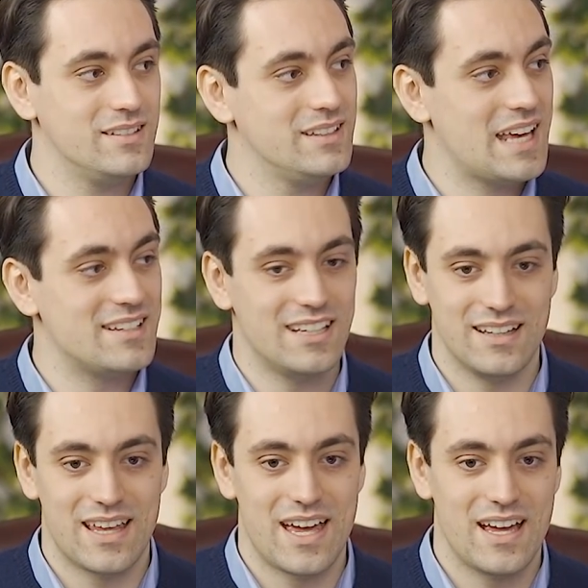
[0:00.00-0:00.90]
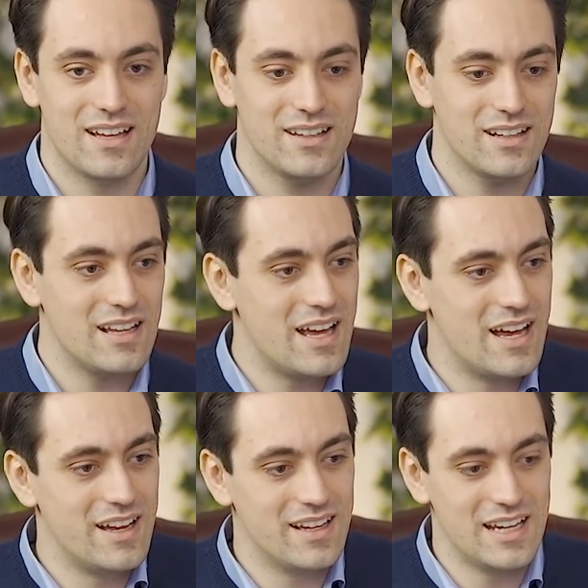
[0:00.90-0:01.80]
getting there
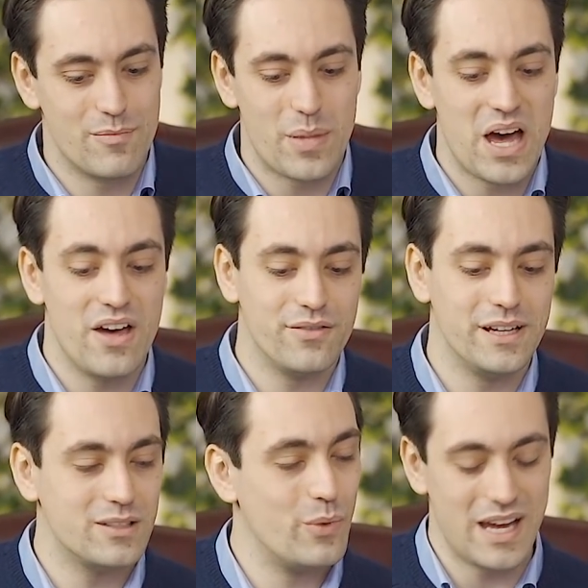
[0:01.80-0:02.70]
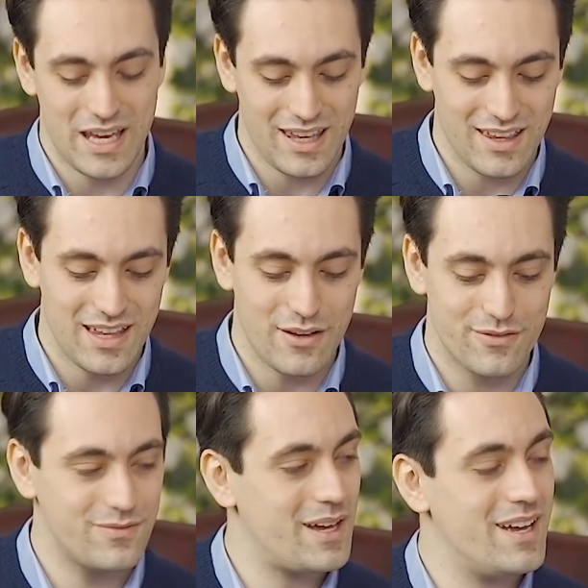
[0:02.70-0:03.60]
in a perfect way,
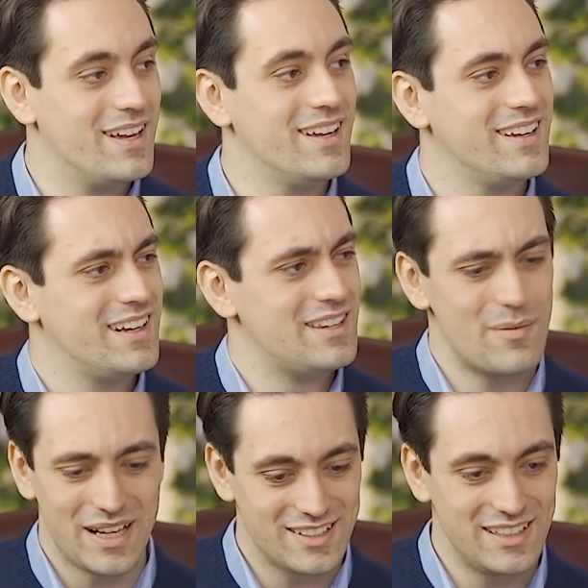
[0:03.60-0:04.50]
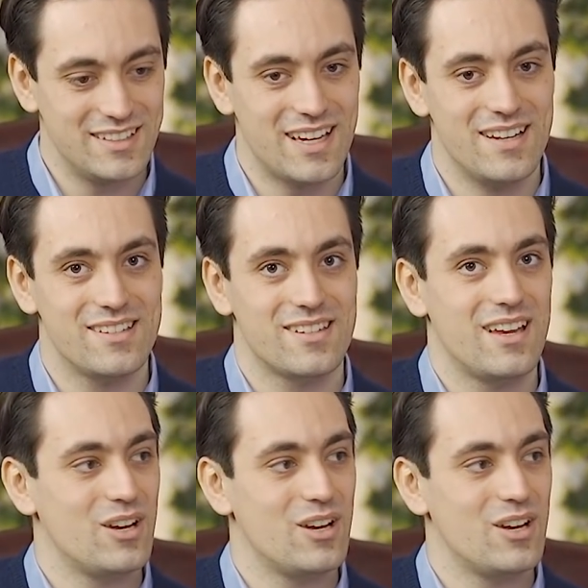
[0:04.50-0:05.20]
if that makes any sense.